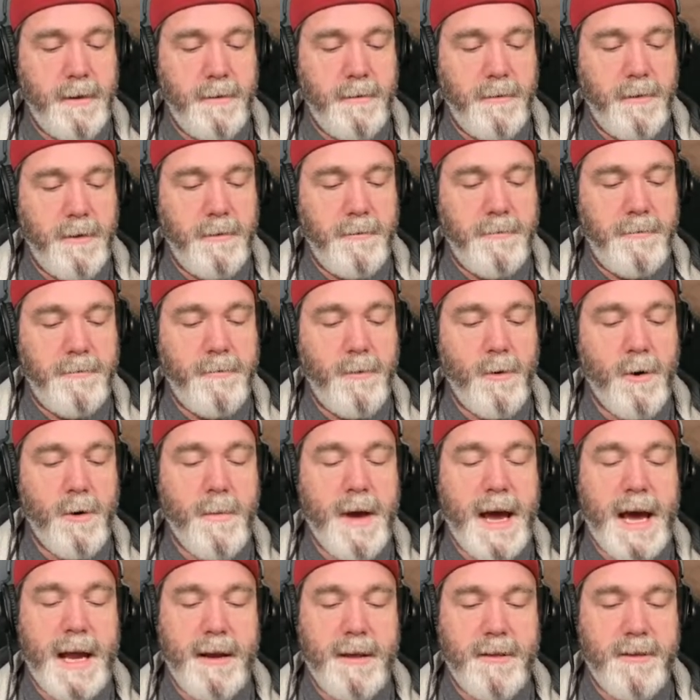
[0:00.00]

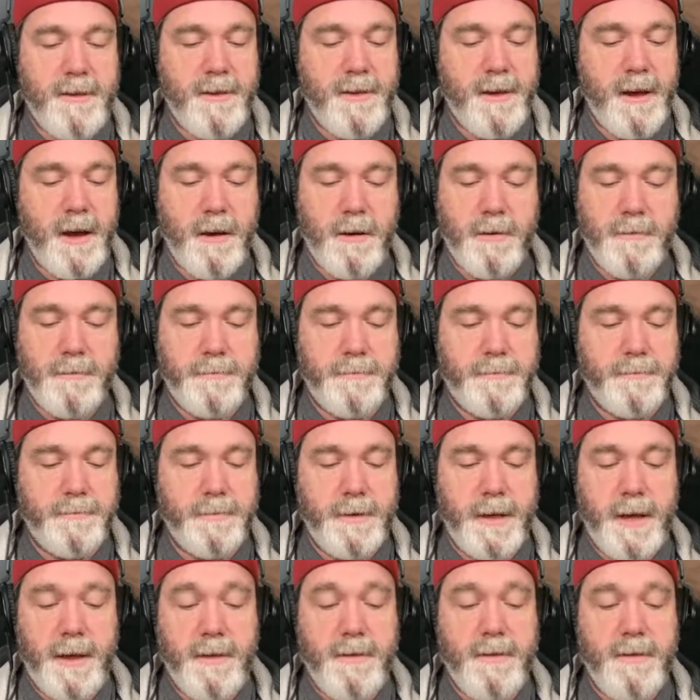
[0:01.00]
format itself
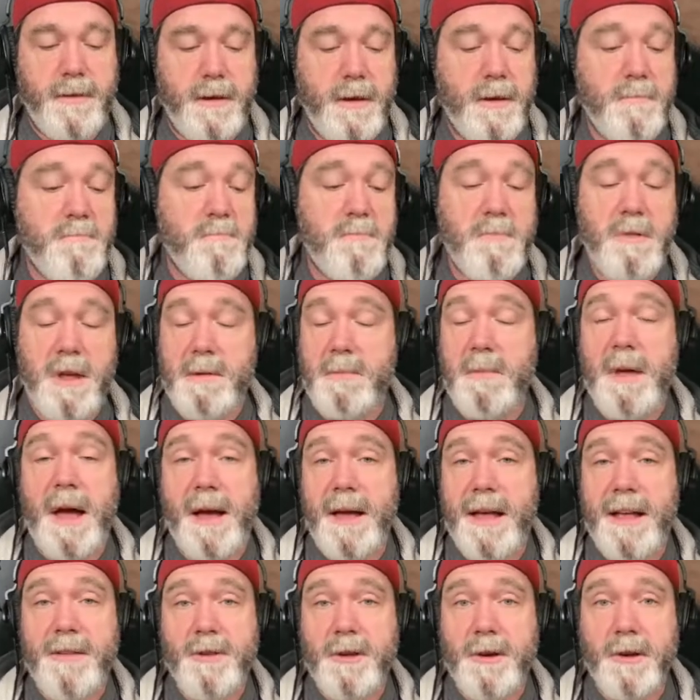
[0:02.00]
it's